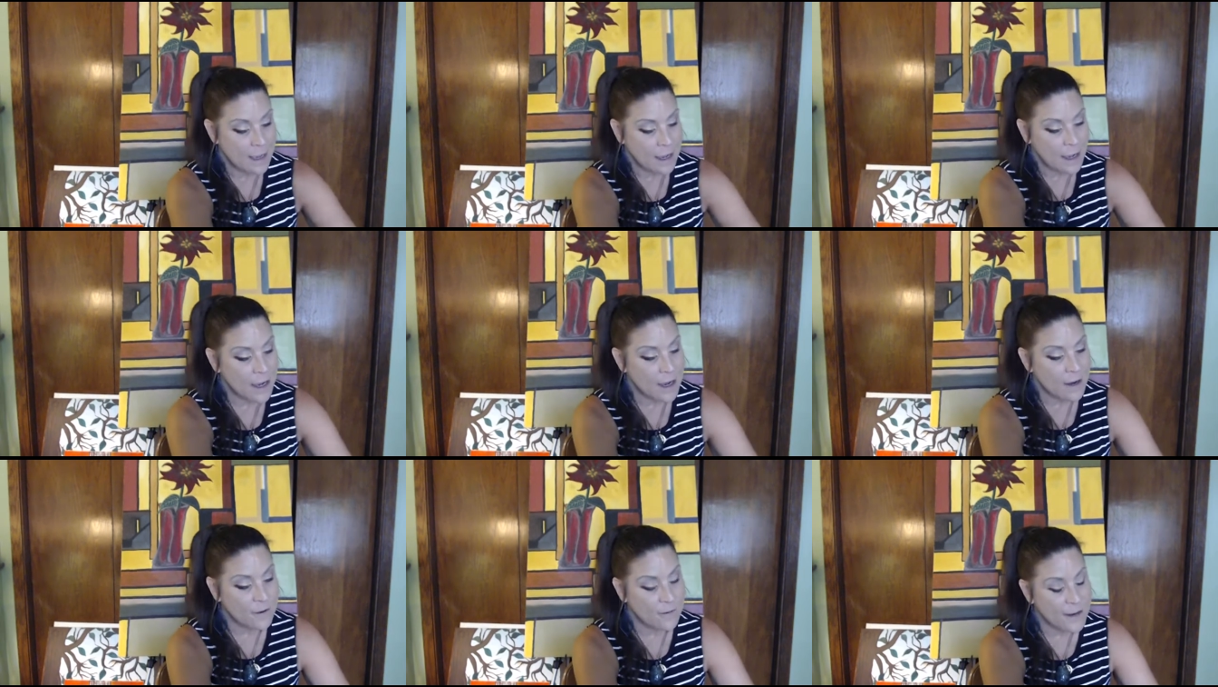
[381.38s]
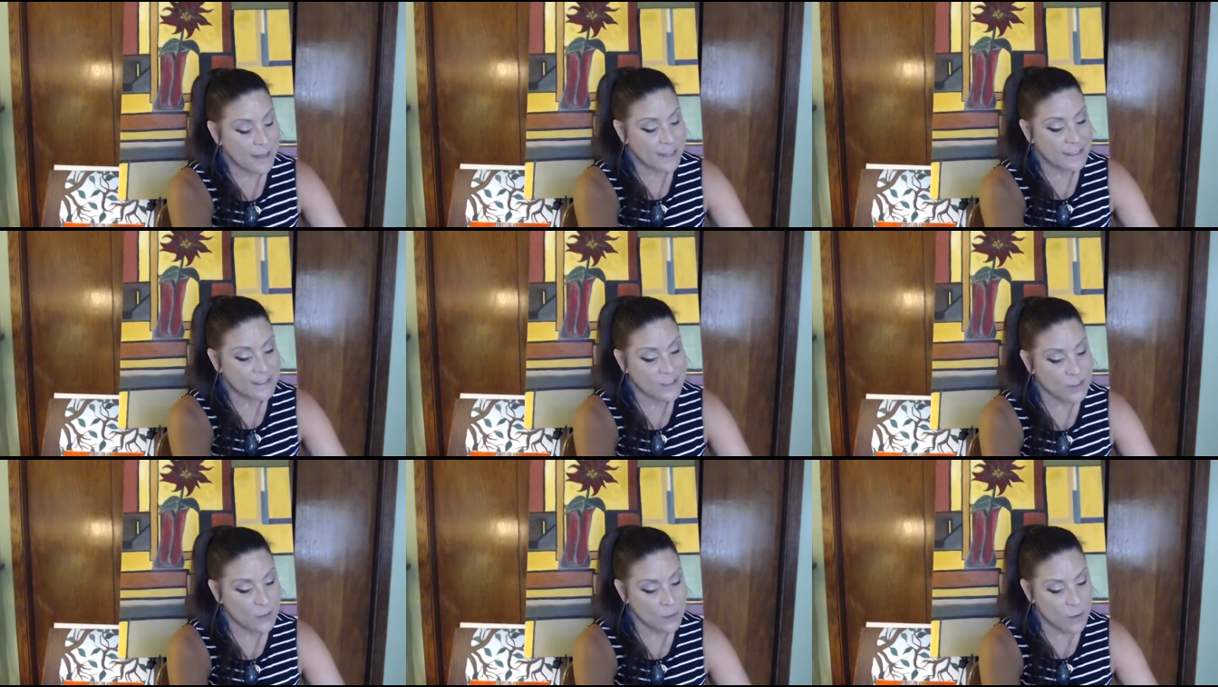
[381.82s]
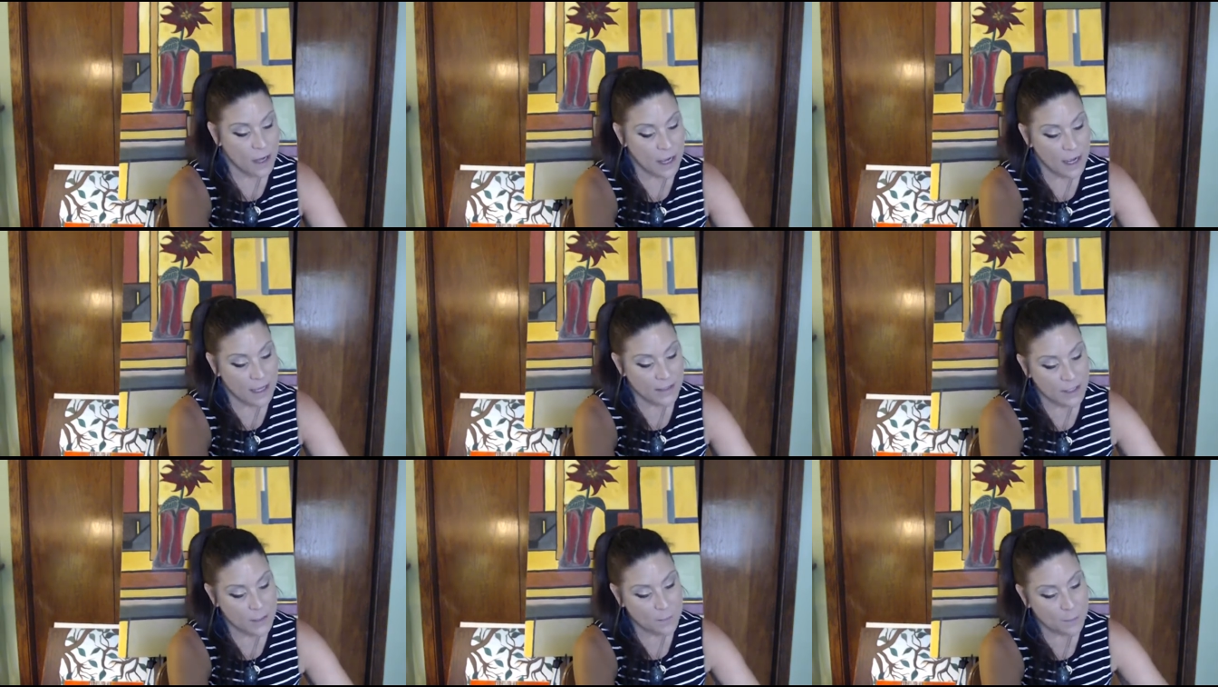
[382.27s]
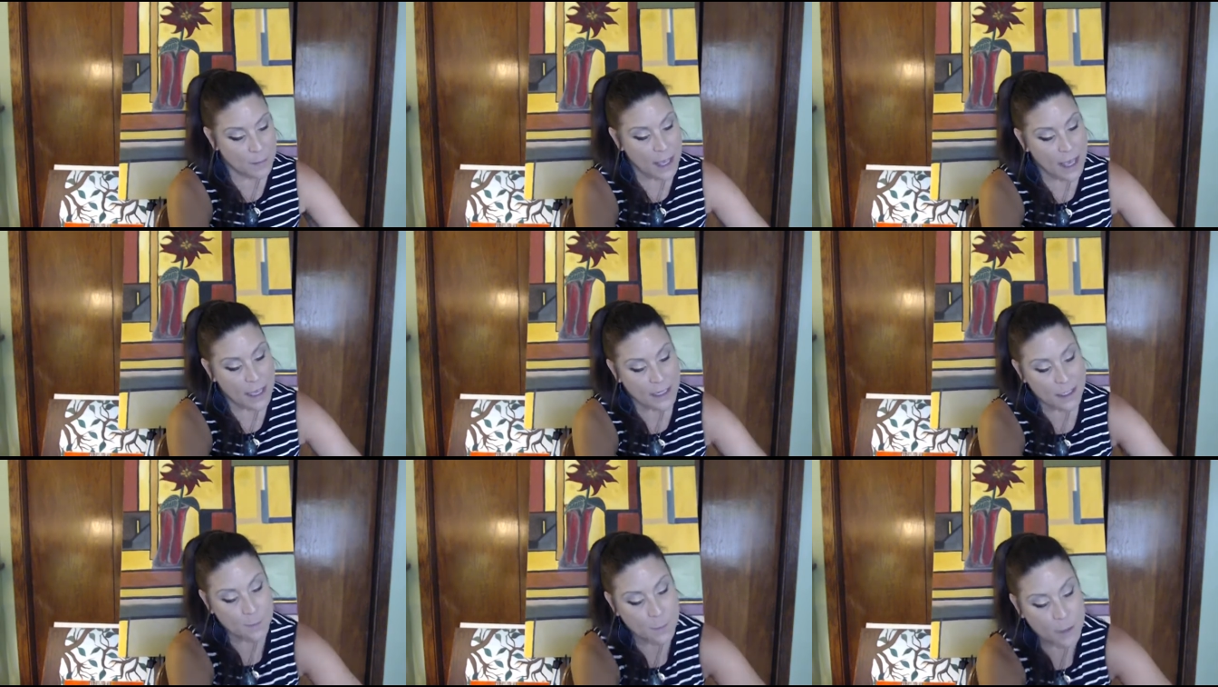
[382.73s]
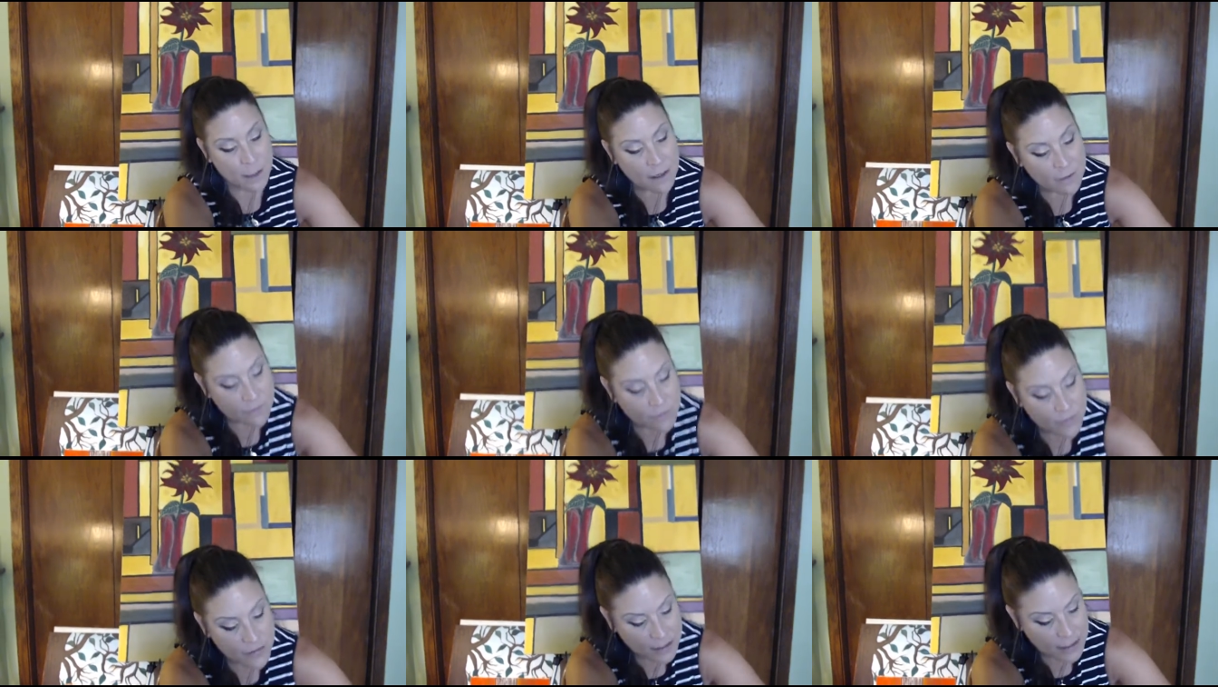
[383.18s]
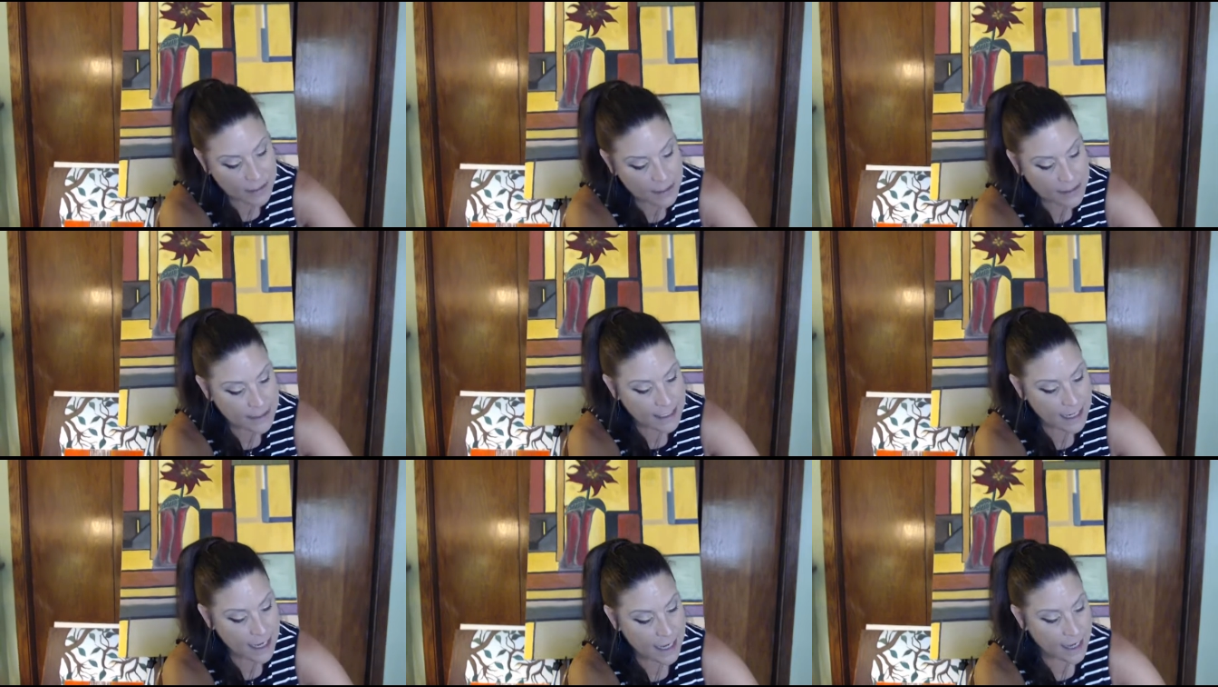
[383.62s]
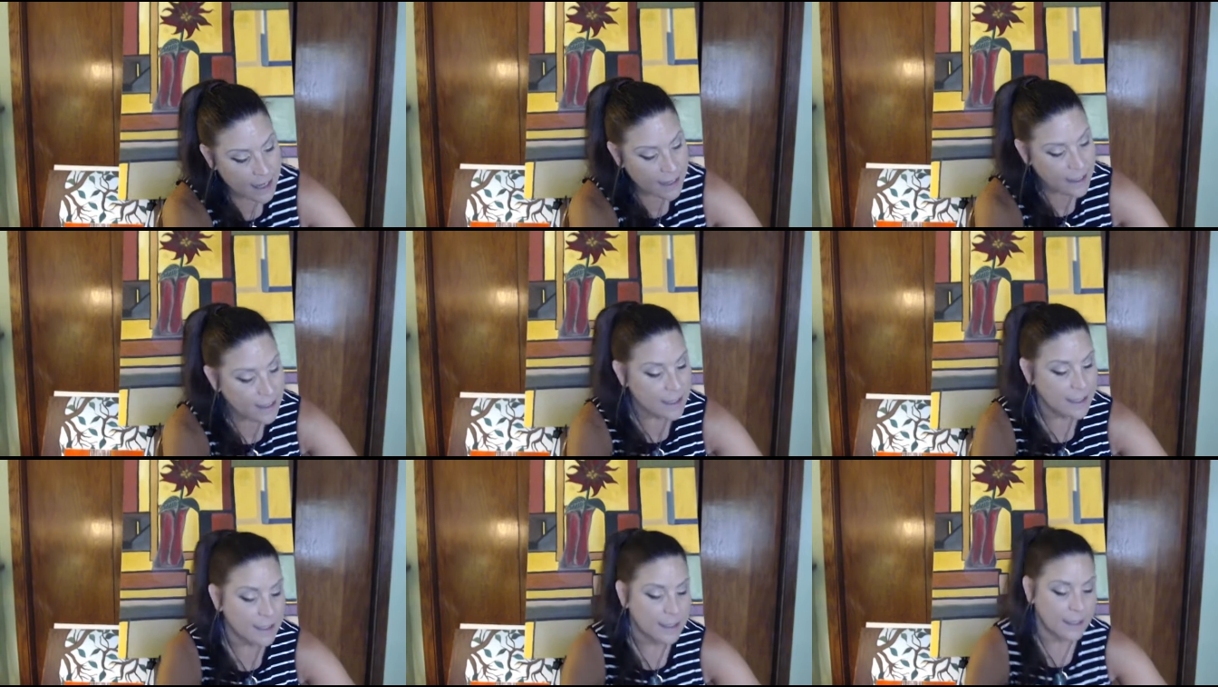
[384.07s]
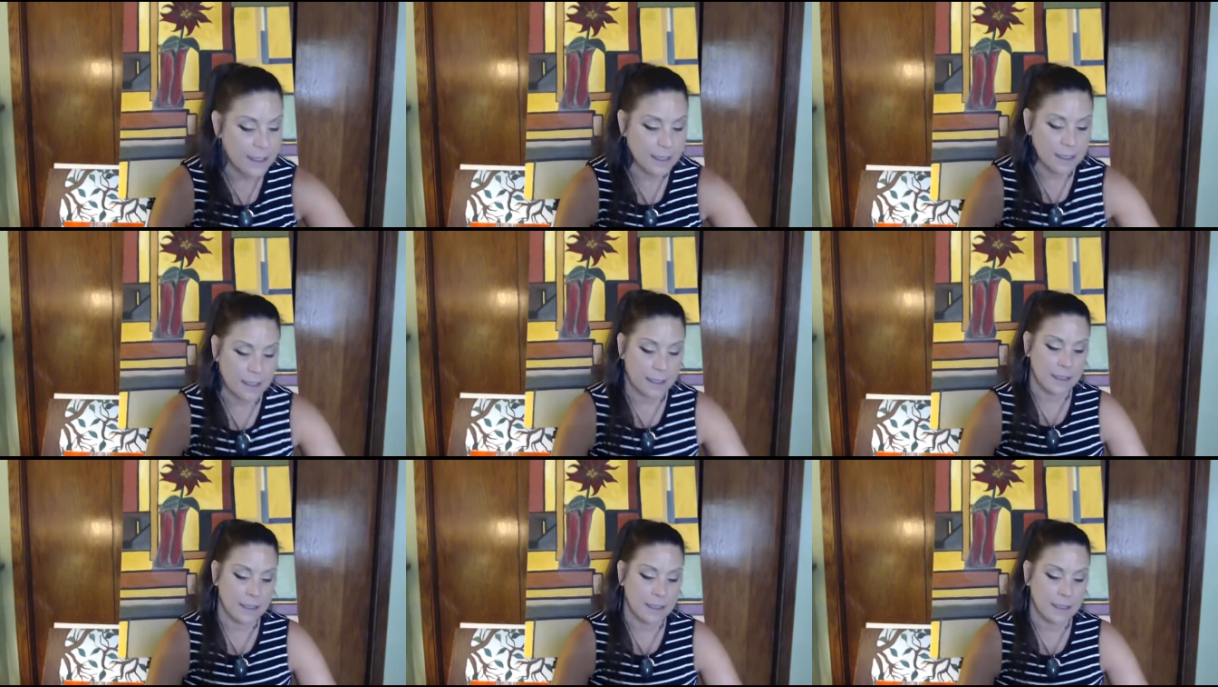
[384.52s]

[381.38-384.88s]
All right, so on the bottom of the deck,